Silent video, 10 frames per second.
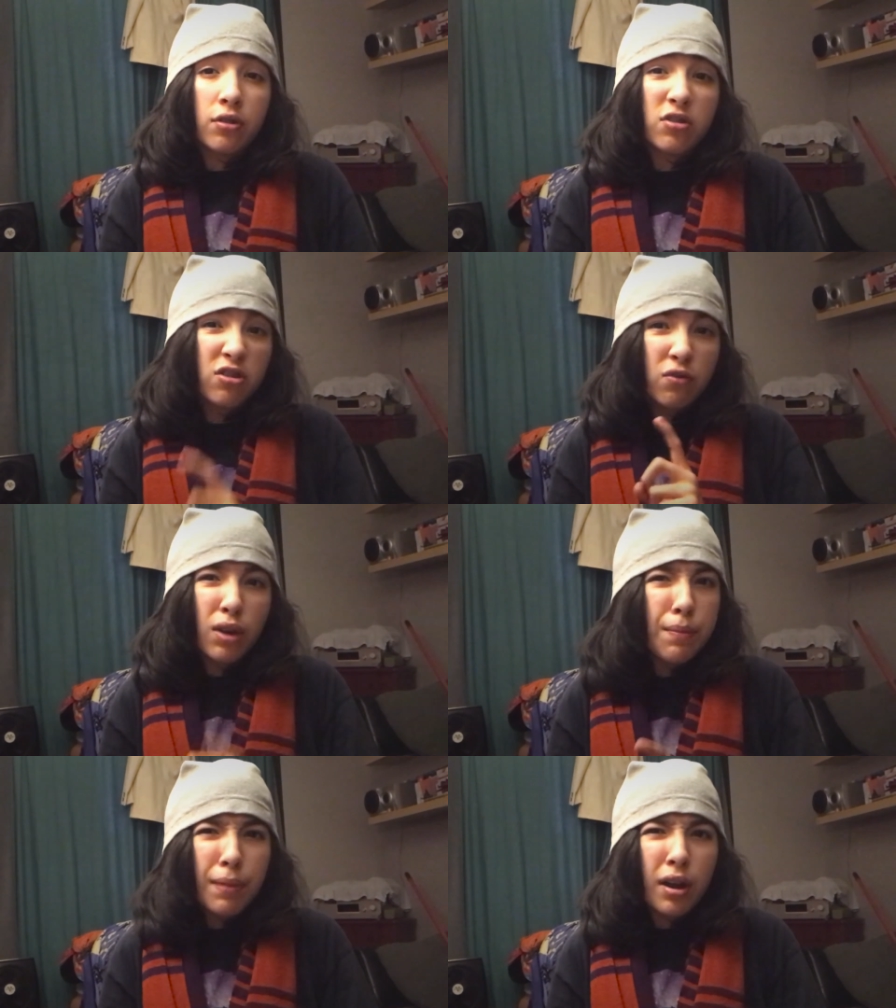She's way
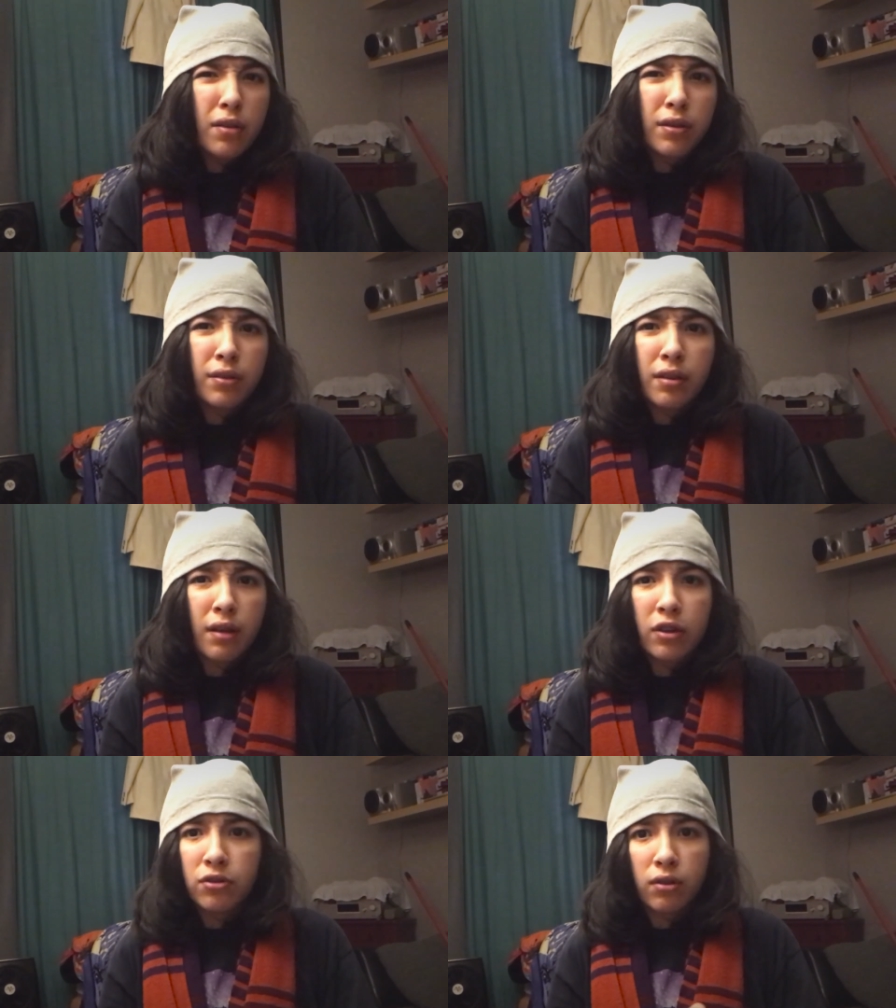better than
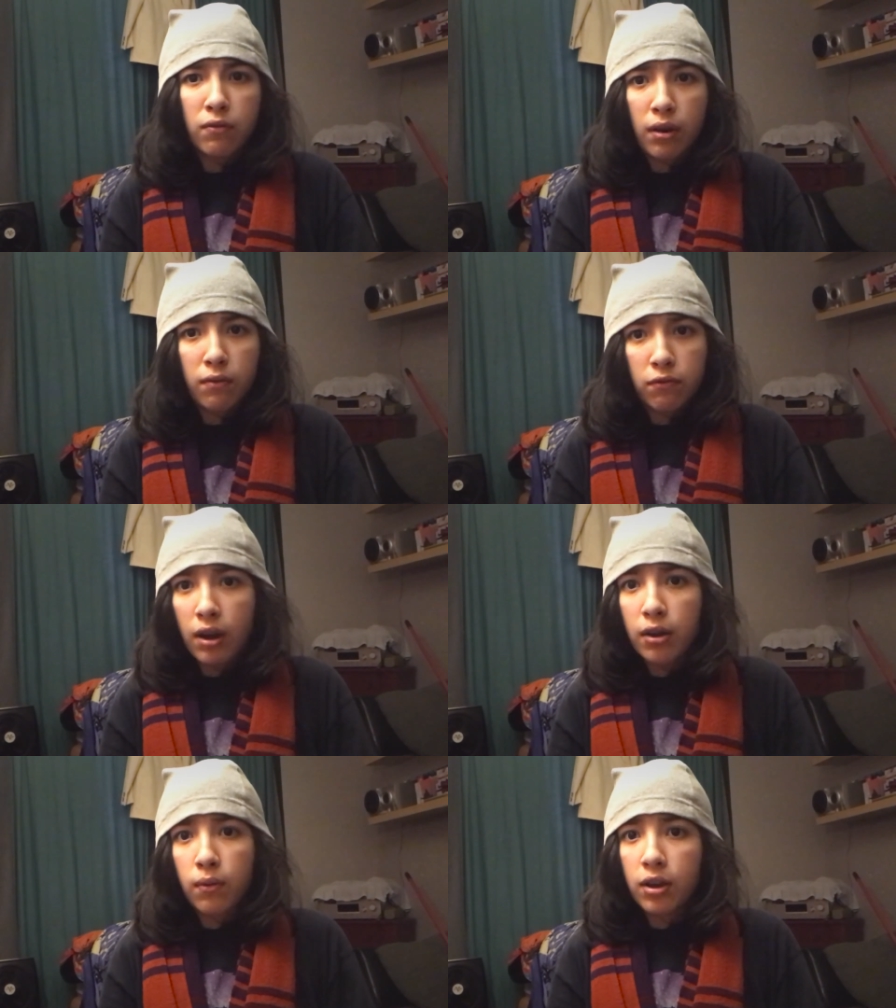Adric right
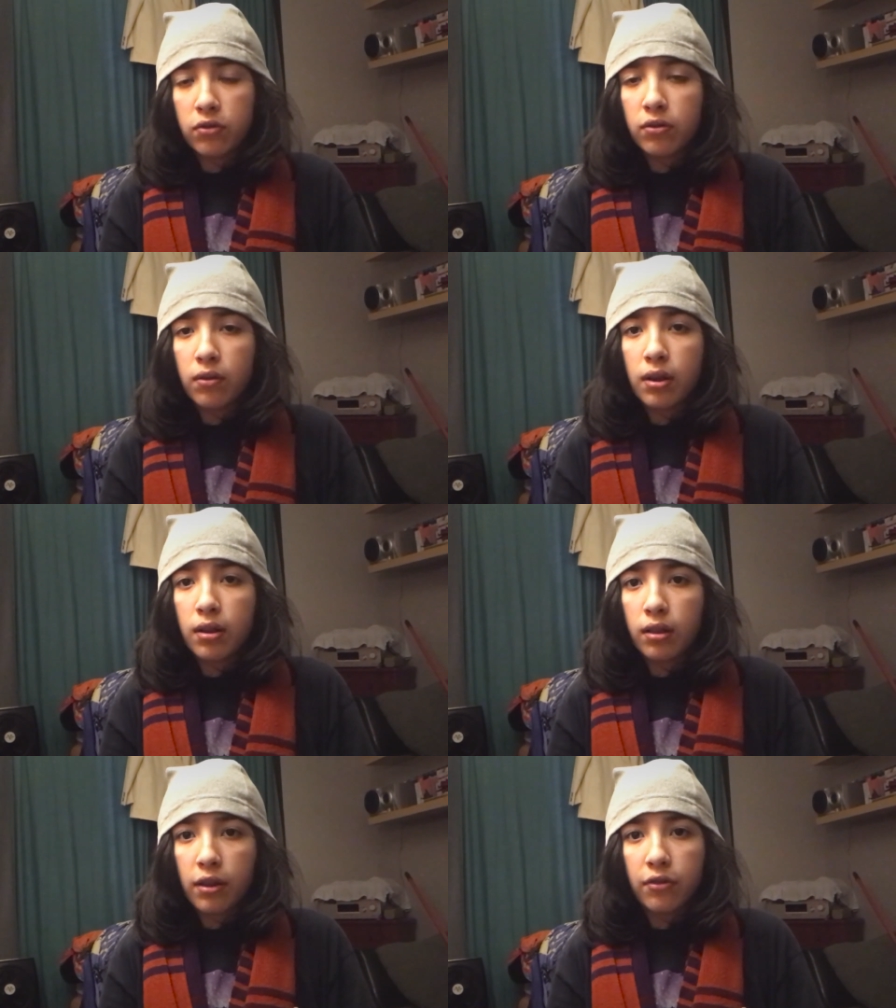away. She's already
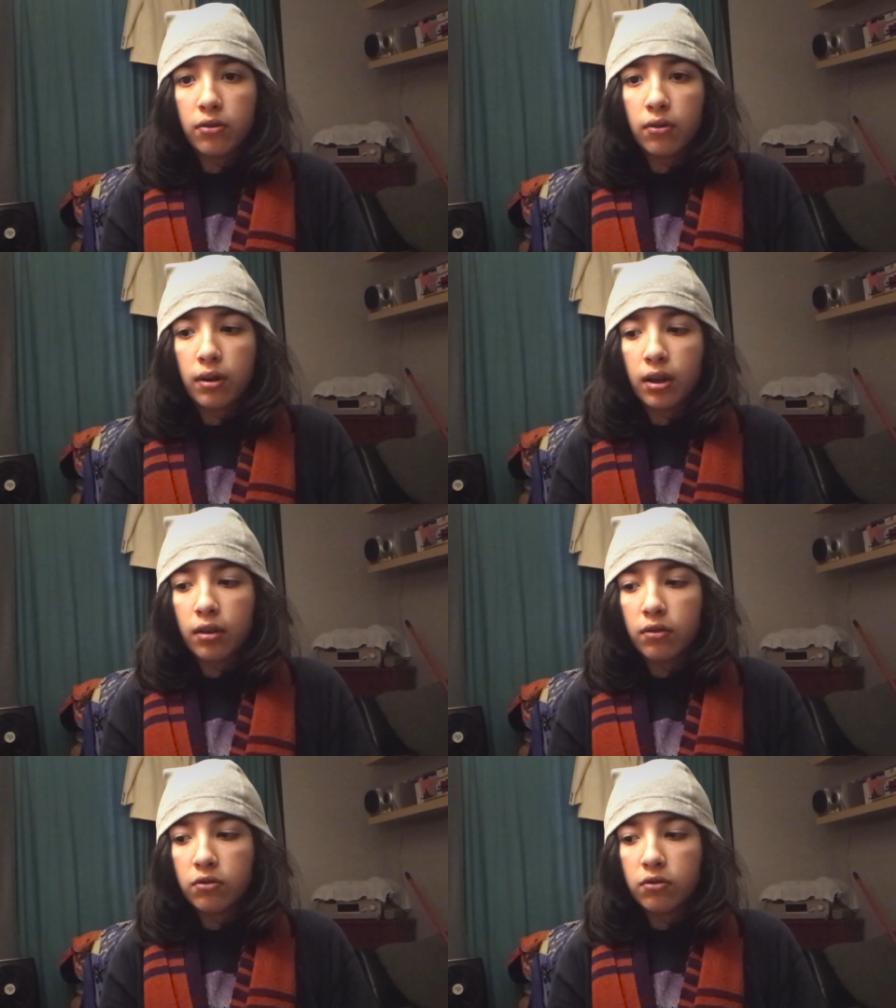less annoying.